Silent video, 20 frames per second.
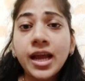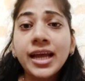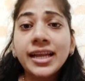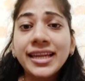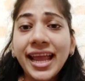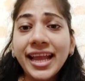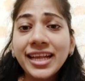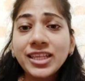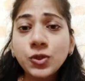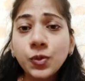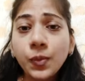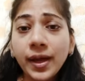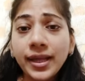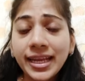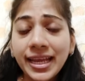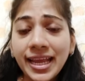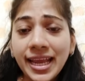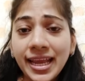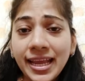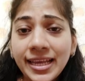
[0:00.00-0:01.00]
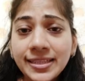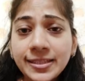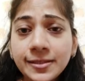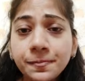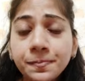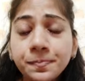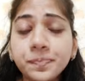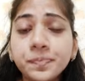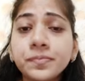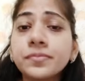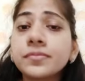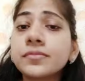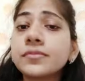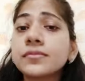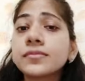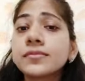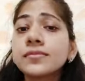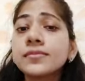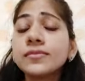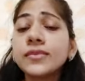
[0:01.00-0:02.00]
Next one is
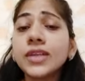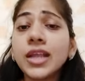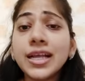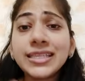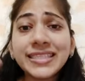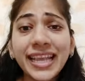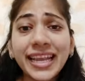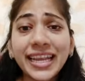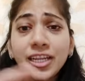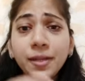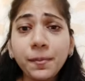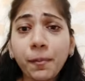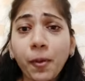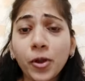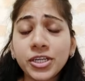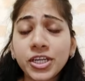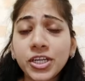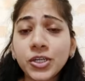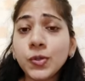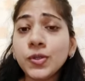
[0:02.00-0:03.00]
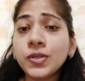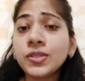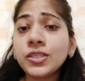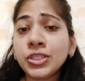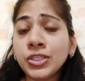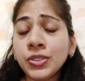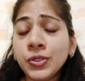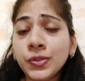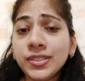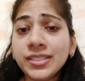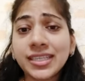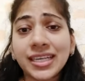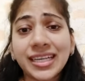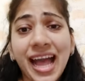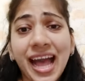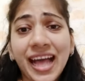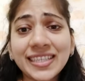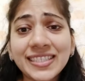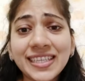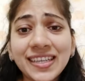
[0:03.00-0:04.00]
second important news,
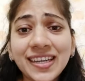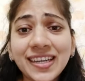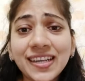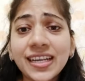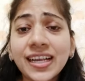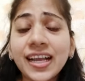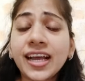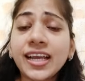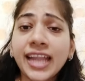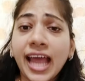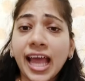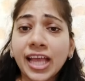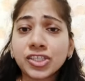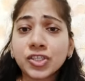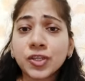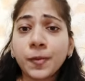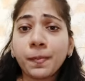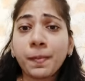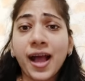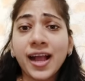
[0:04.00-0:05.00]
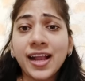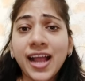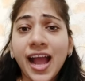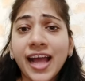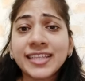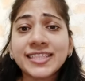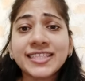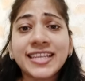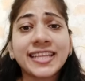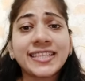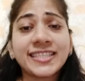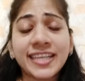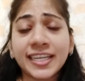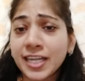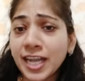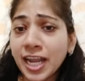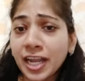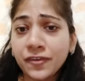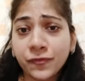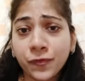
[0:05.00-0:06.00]
Kaziranga National Park guards get
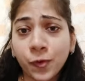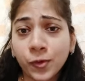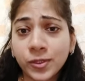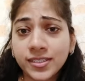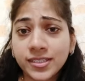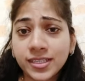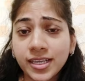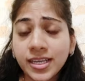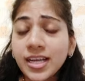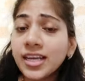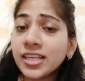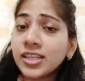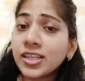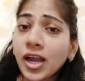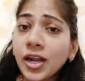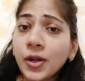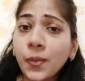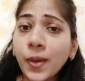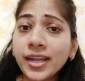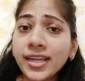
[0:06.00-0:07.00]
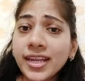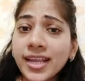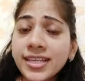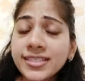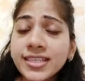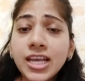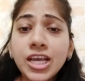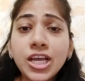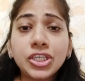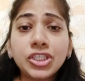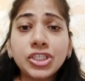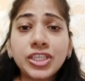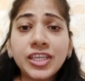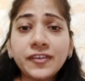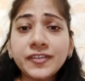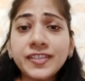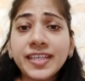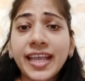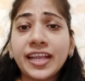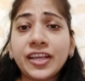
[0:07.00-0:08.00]
satellite phones. Third one is Chief
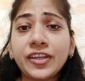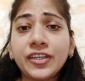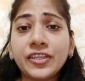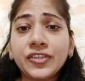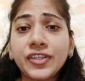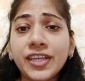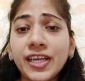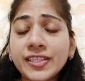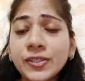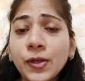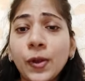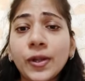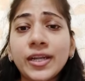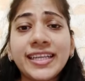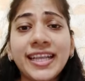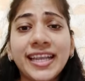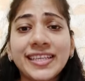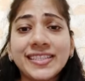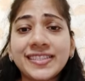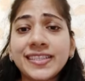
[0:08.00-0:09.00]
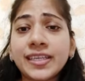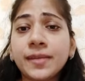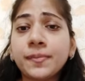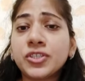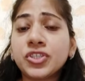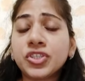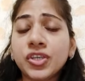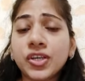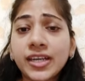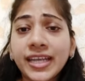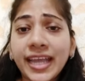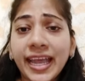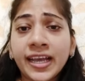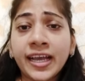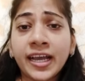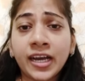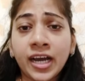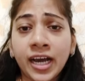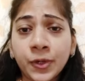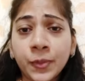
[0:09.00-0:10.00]
Secretary assault case se Mr.
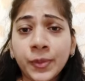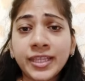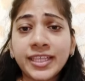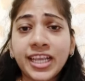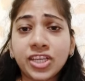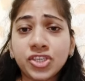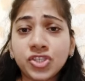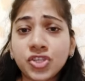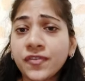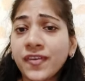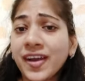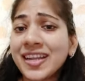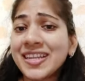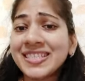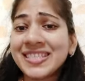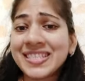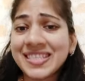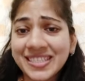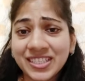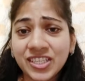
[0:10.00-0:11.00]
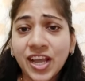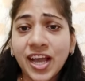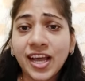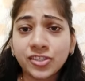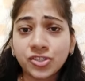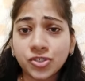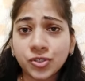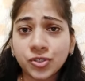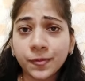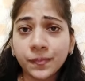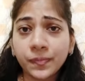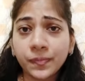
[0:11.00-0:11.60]
Arvind Kejriwal is discharged.